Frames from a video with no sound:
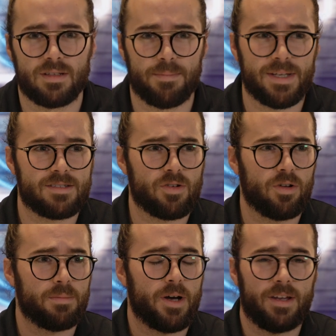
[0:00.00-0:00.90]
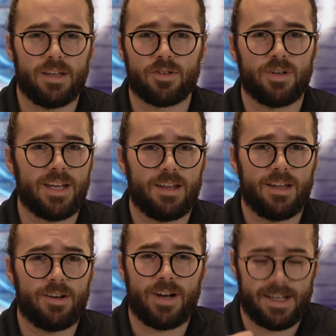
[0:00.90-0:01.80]
I mean, it's all about
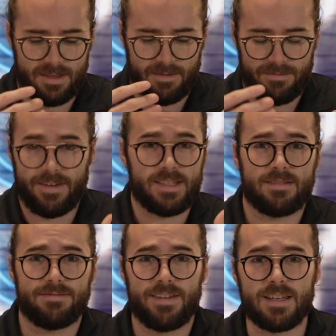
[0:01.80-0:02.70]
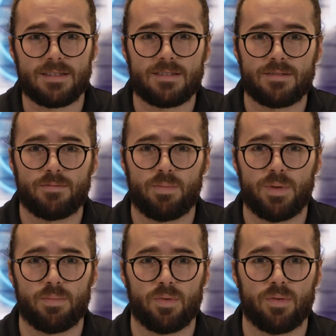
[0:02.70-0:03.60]
interacting face-to-face -face with
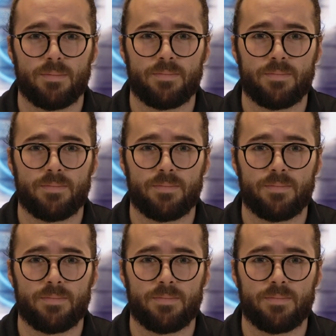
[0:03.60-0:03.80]
people.